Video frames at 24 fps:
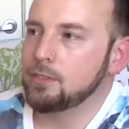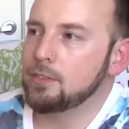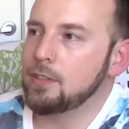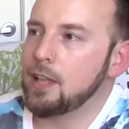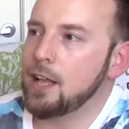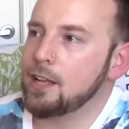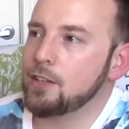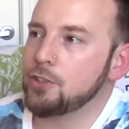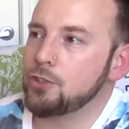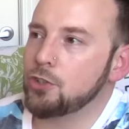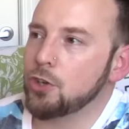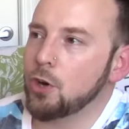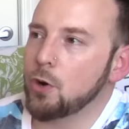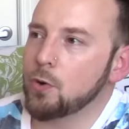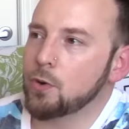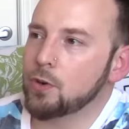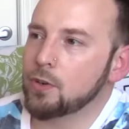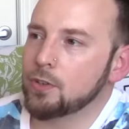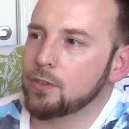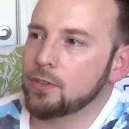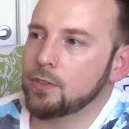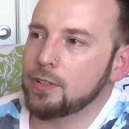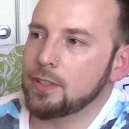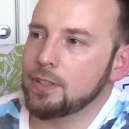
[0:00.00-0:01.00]
That
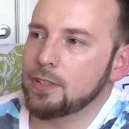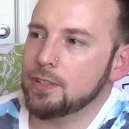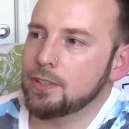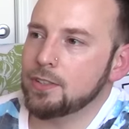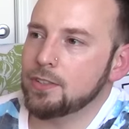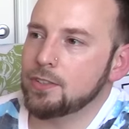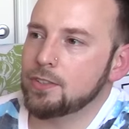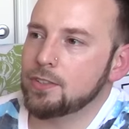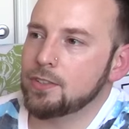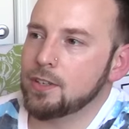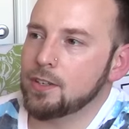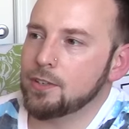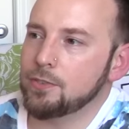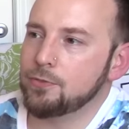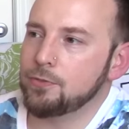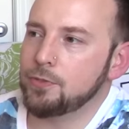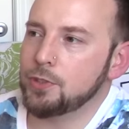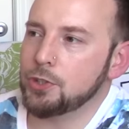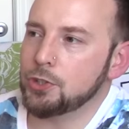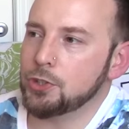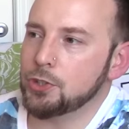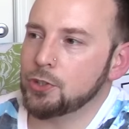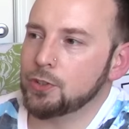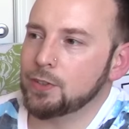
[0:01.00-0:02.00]
Joker is
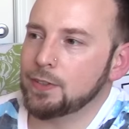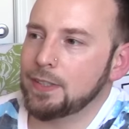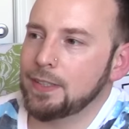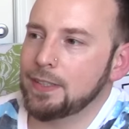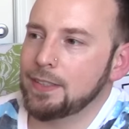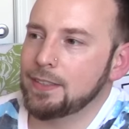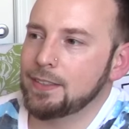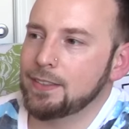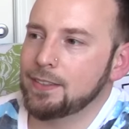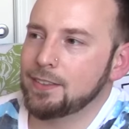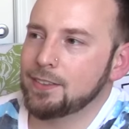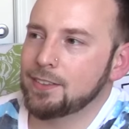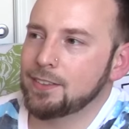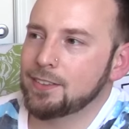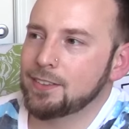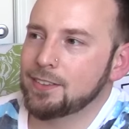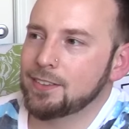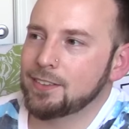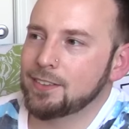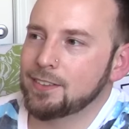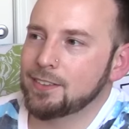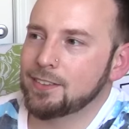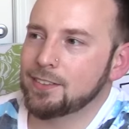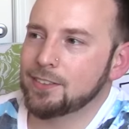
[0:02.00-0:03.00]
official, ain't it?
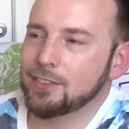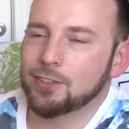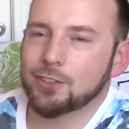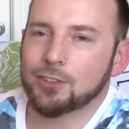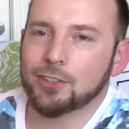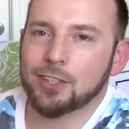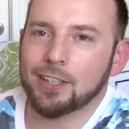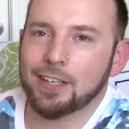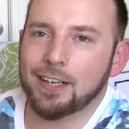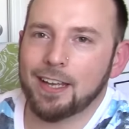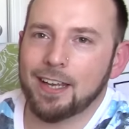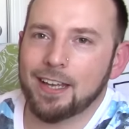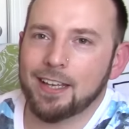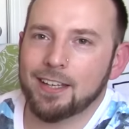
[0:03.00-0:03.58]
Look at that.